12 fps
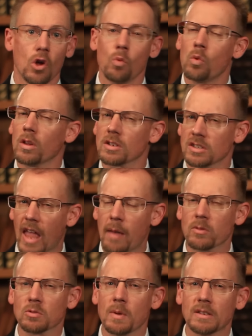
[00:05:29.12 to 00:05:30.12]
Will
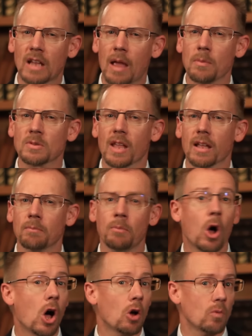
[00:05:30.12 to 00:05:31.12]
establishment types like
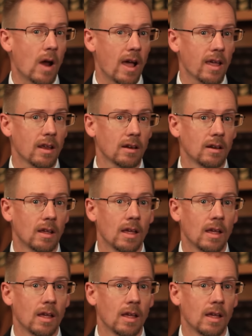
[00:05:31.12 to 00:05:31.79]
Paul Ryan,